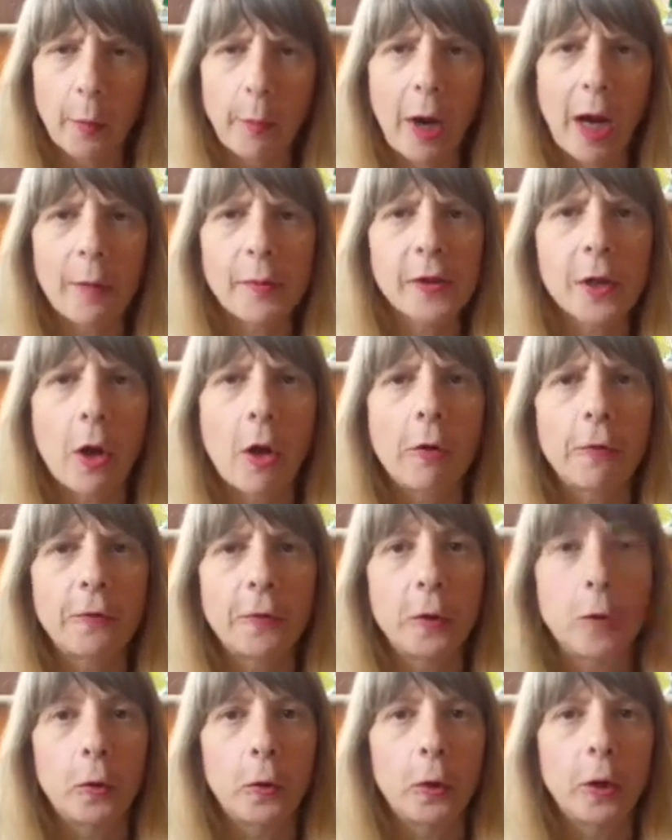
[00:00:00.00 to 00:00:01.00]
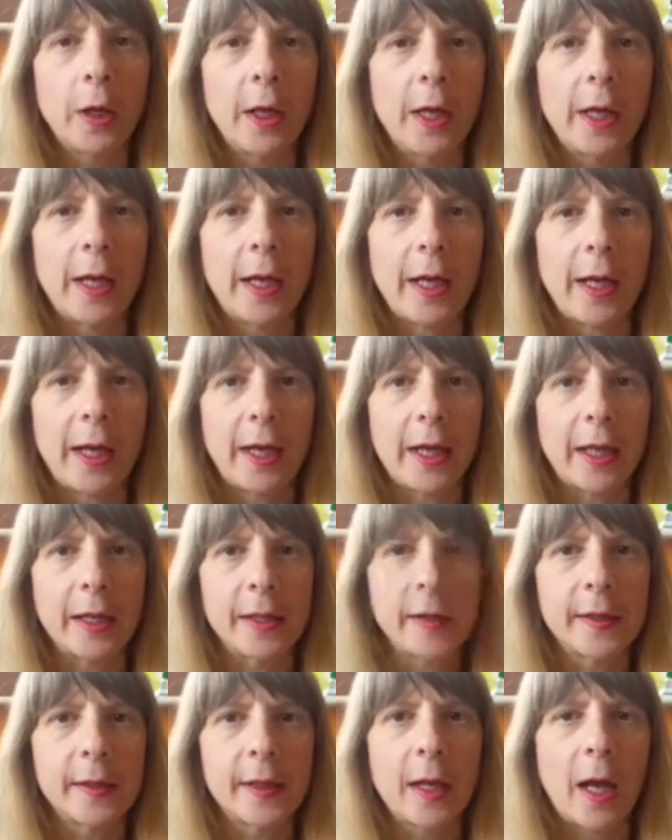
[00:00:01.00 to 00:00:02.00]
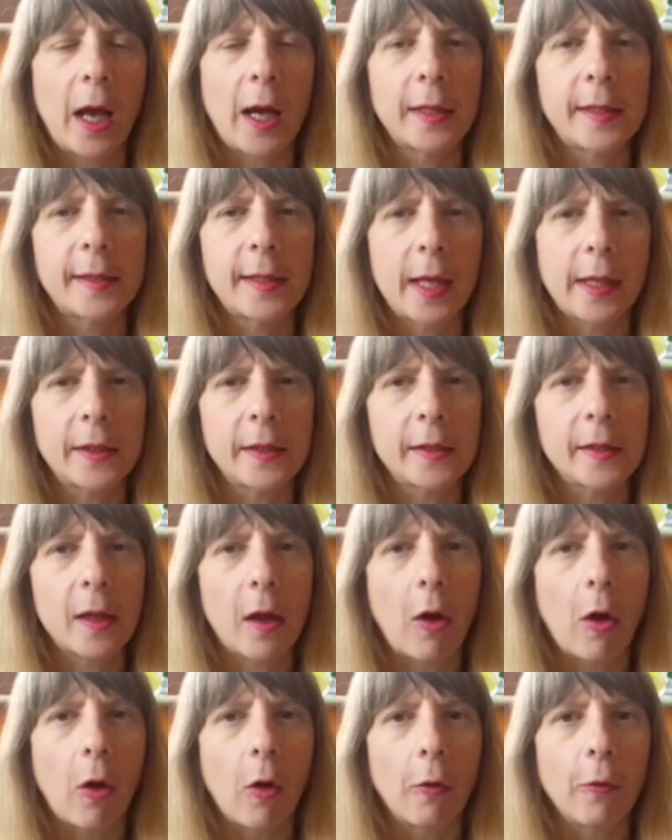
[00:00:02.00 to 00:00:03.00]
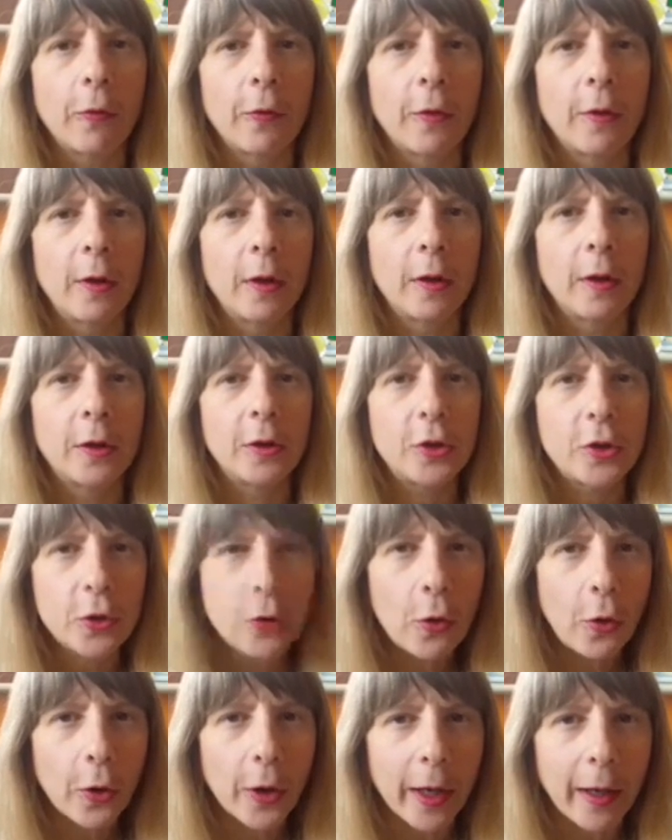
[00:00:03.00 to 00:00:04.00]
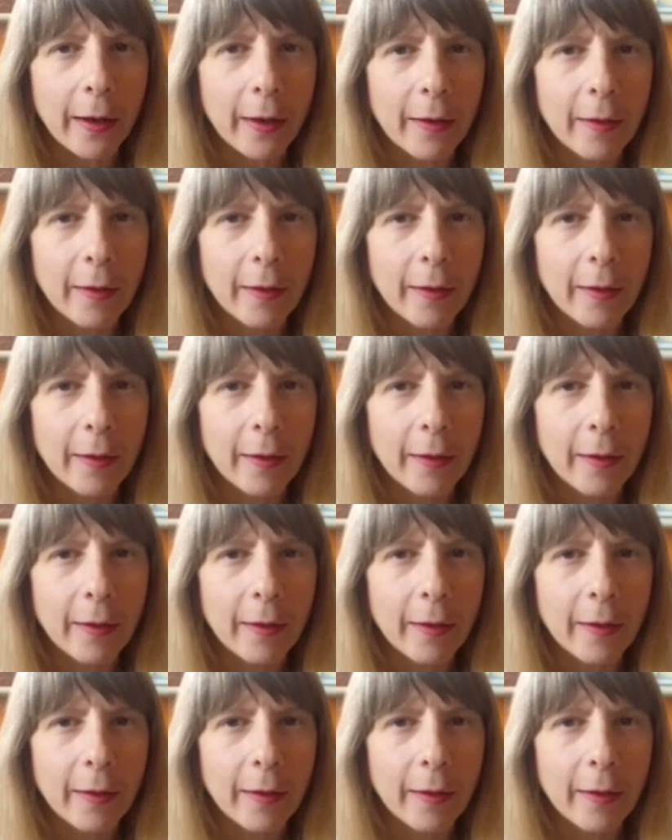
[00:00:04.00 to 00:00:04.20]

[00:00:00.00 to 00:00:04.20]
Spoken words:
Perhaps our fuel is a sense of joy.